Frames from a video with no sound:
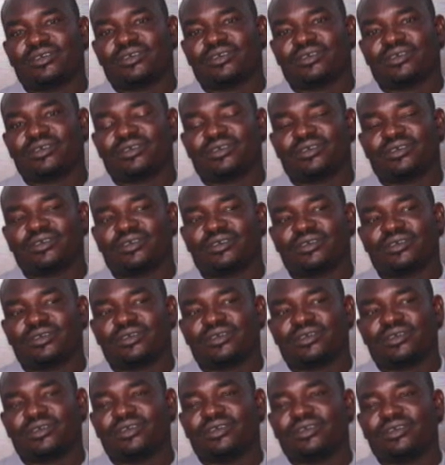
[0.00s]

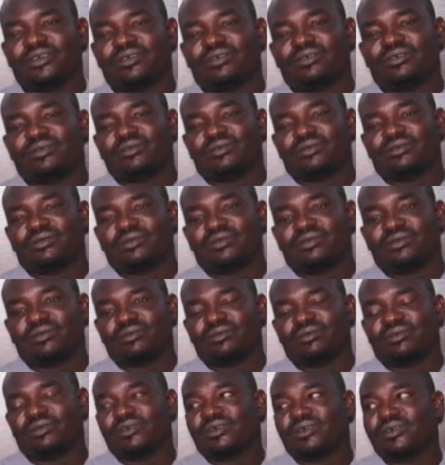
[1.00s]

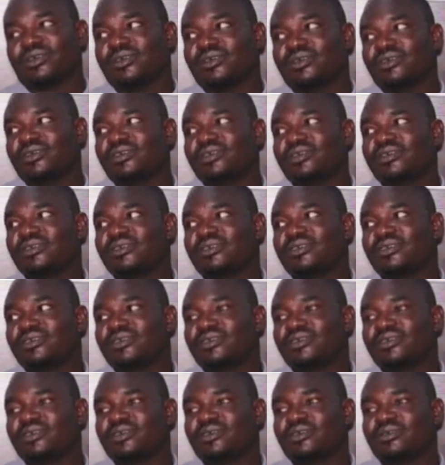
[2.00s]

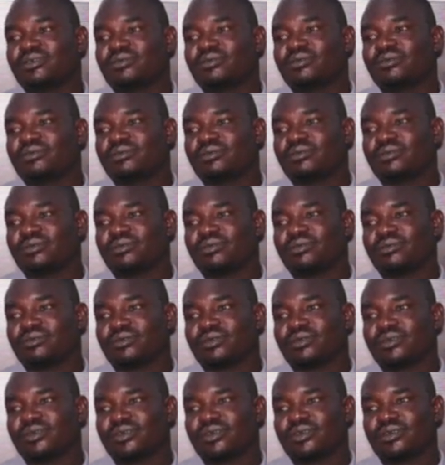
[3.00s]

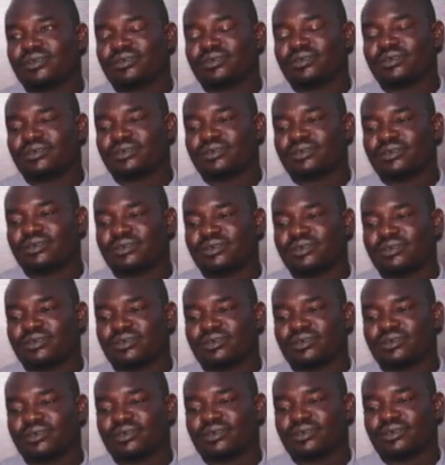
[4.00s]

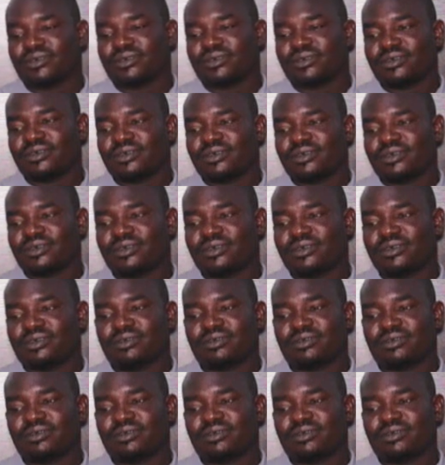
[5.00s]
This person isn't speaking.